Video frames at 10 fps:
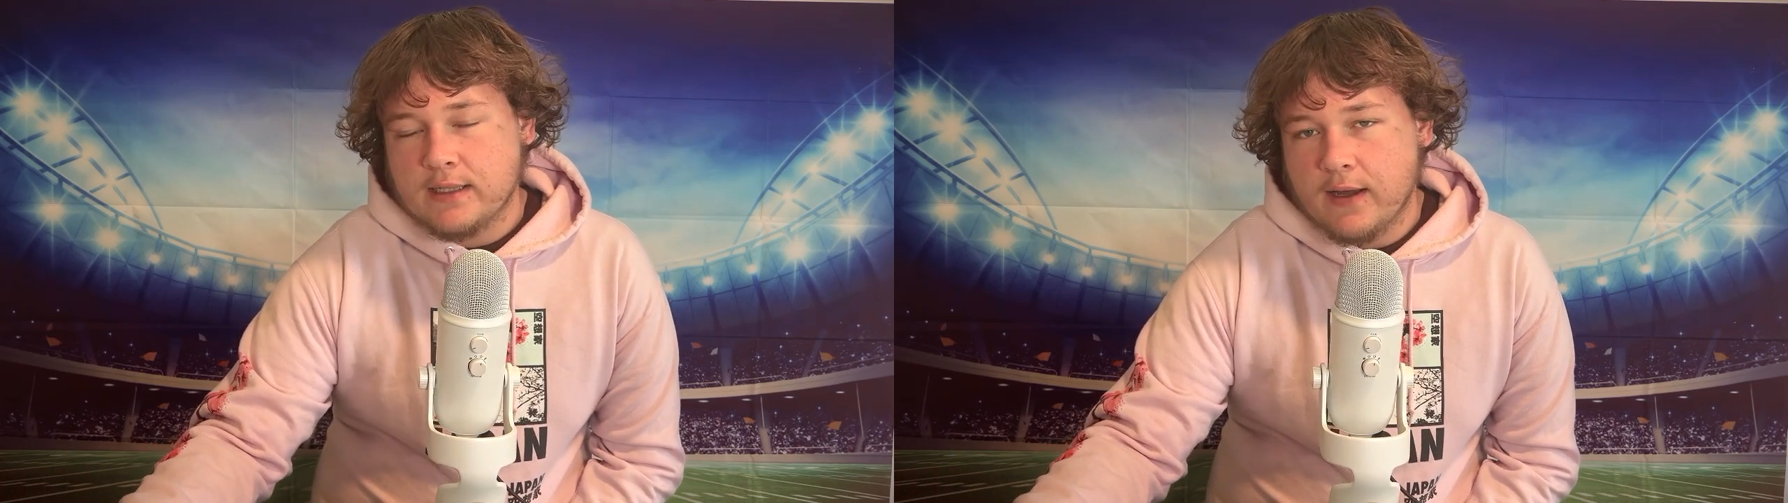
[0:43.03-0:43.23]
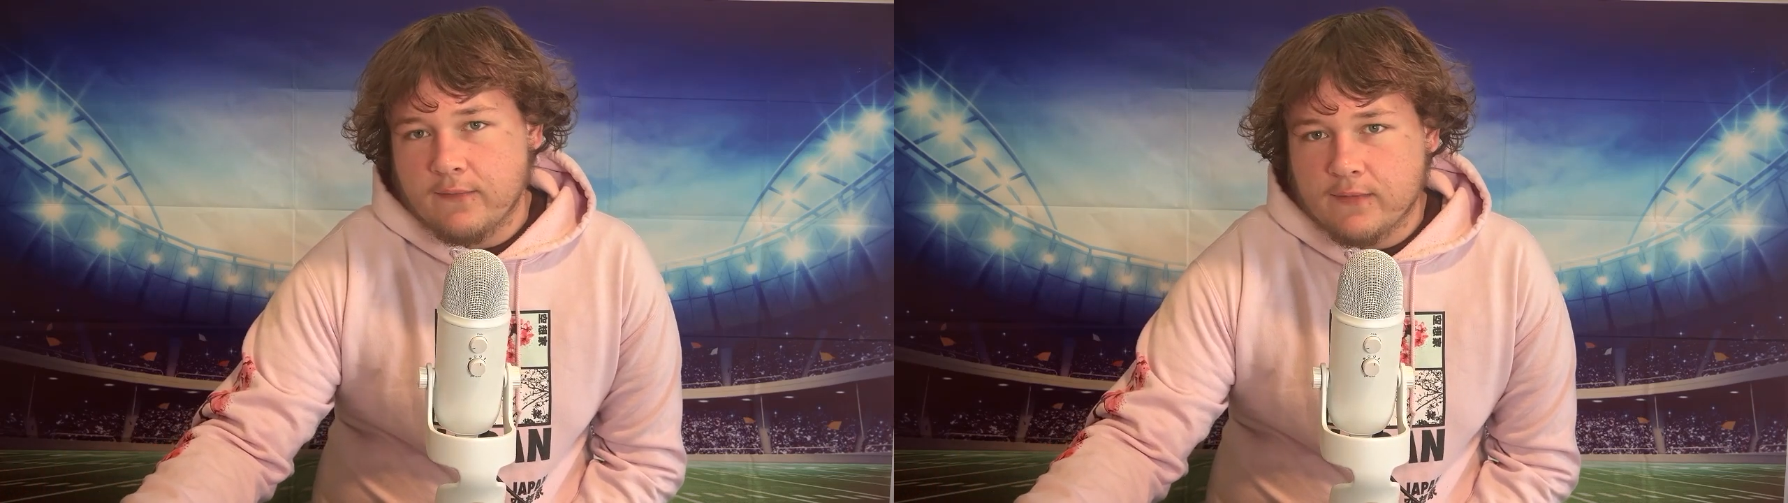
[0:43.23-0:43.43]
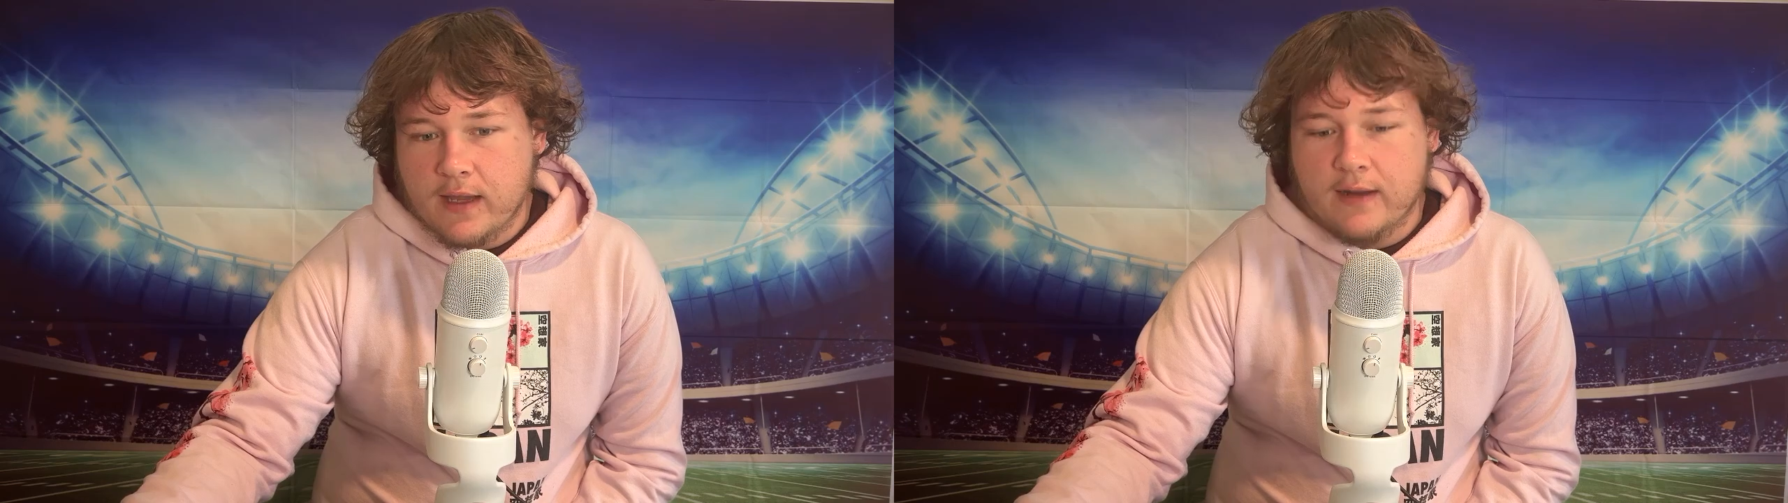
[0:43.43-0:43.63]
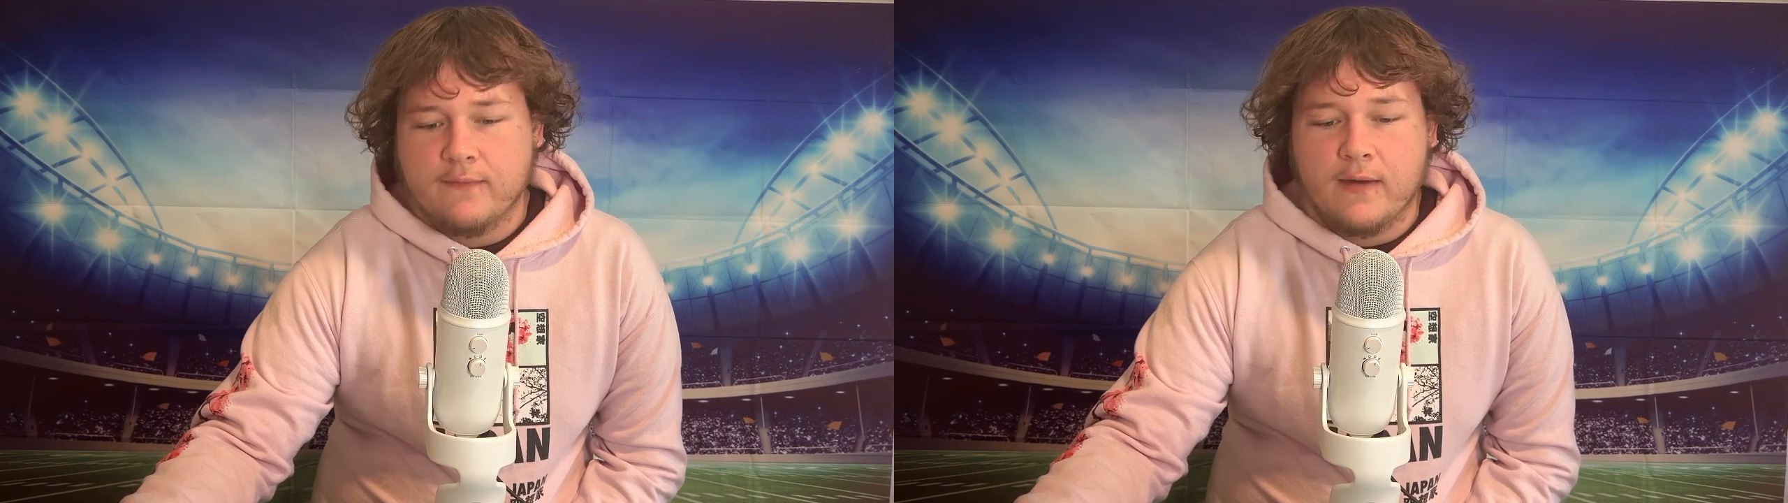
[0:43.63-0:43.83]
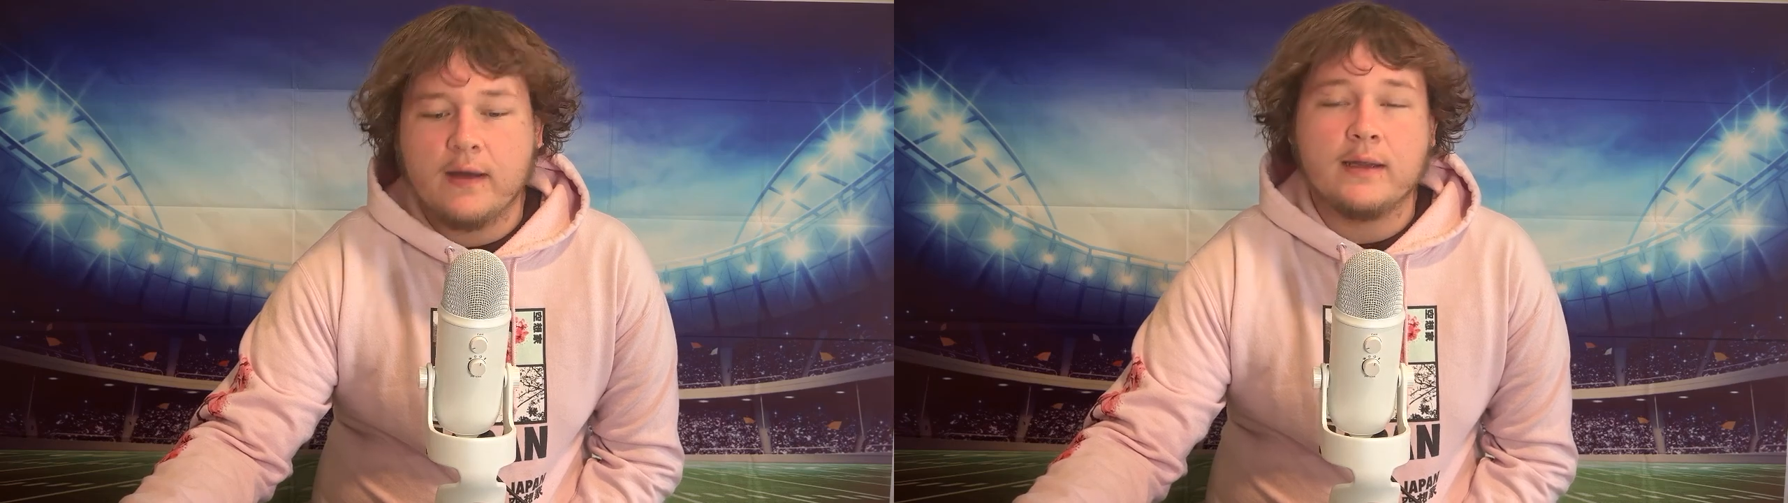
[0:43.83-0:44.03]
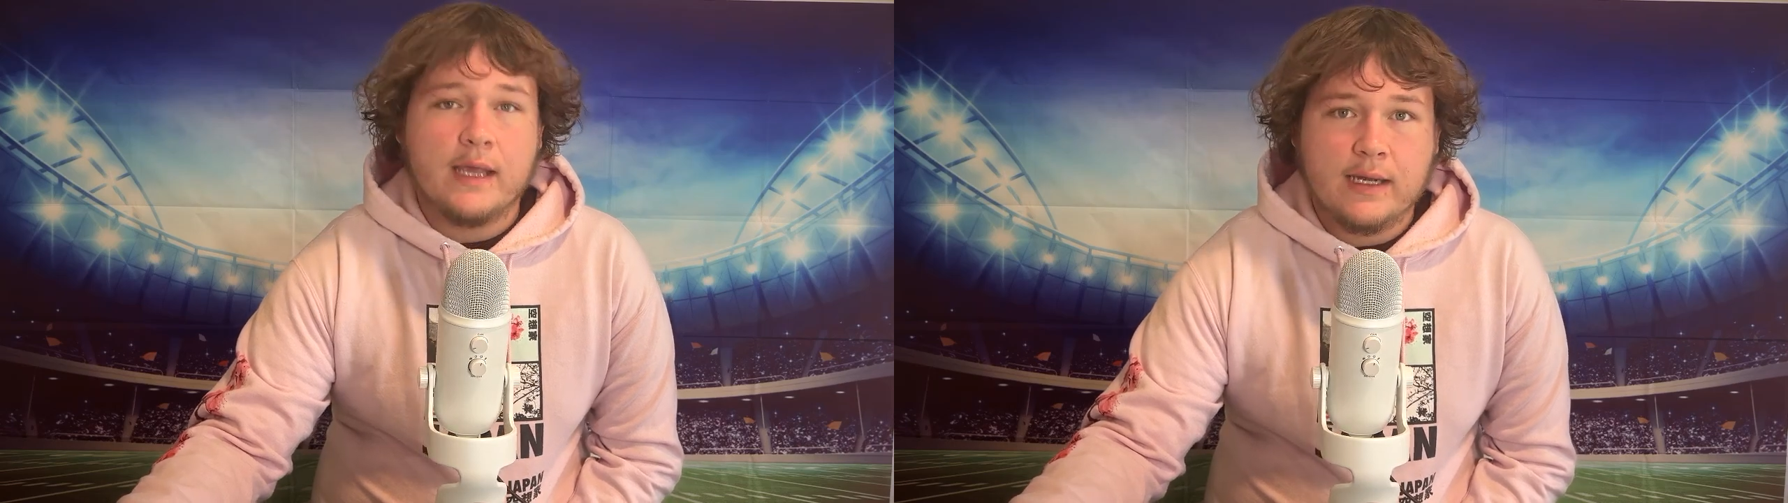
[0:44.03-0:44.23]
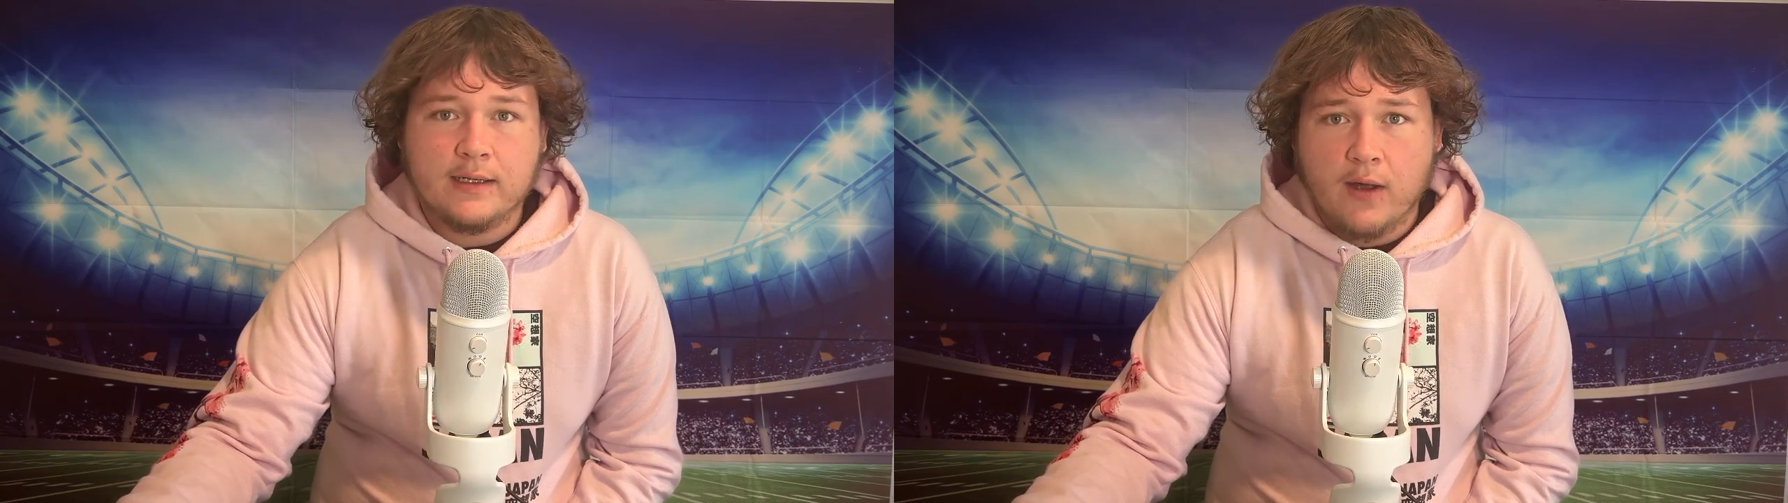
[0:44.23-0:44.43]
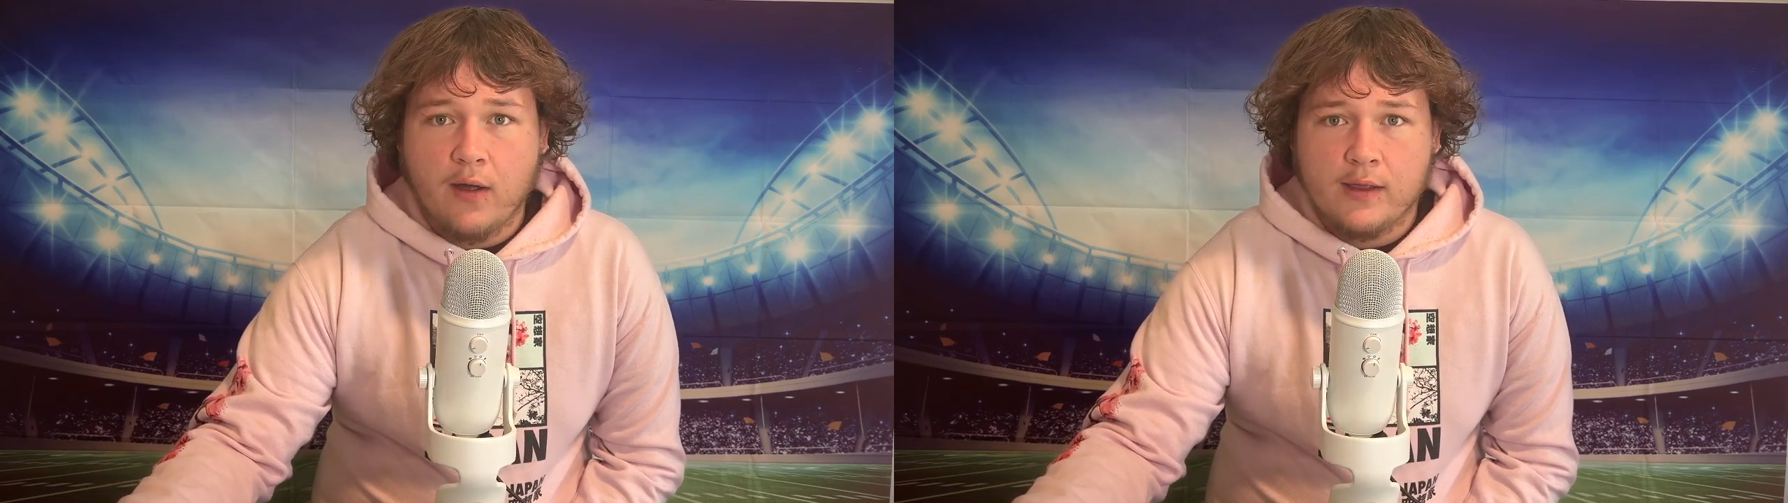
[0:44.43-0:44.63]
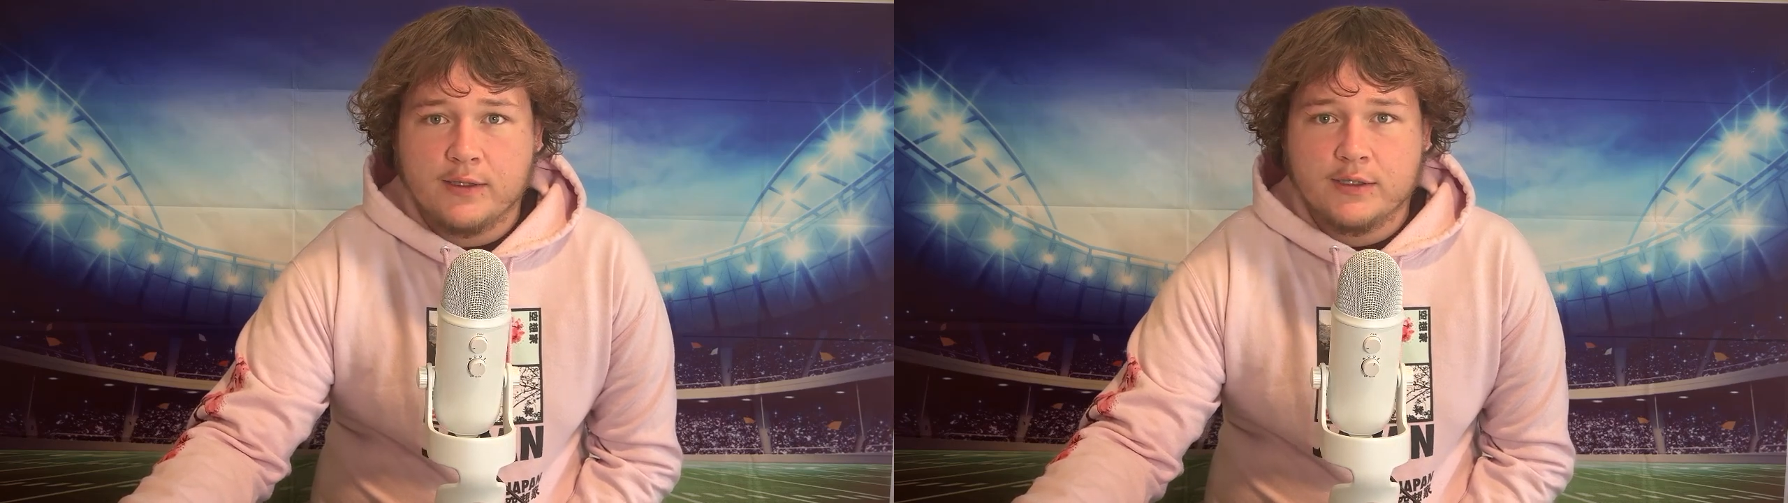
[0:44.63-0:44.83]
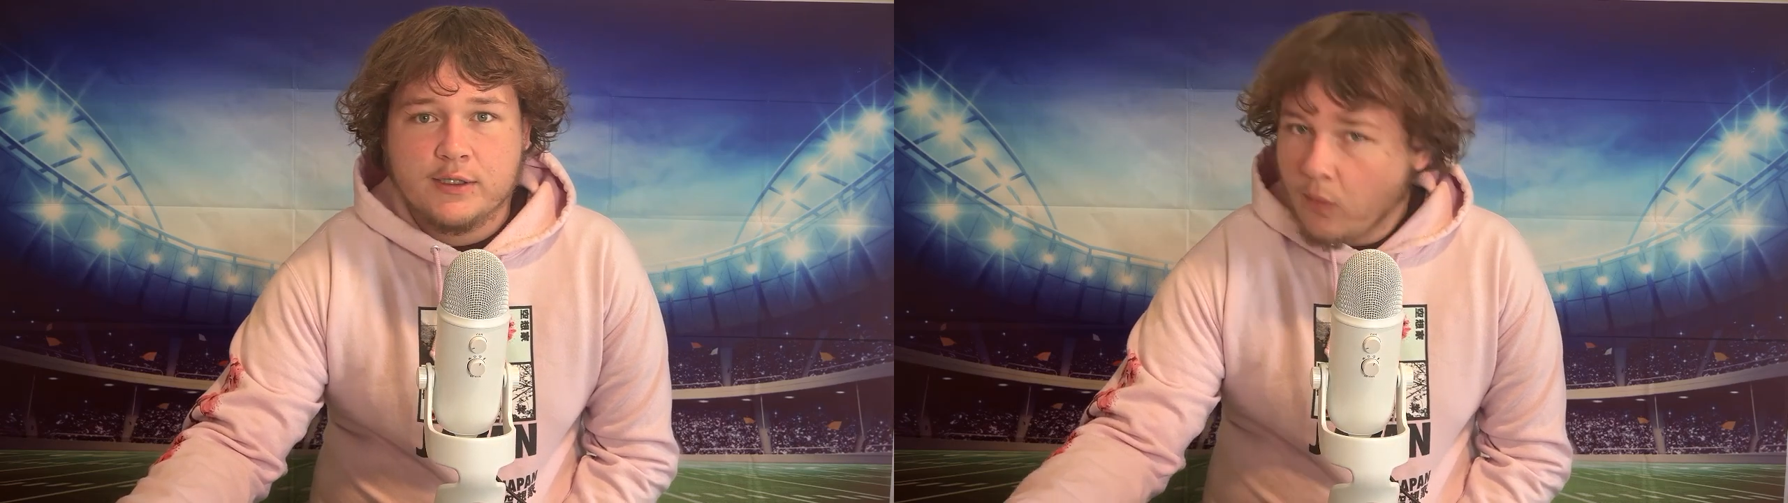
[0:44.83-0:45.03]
of the NFL and college.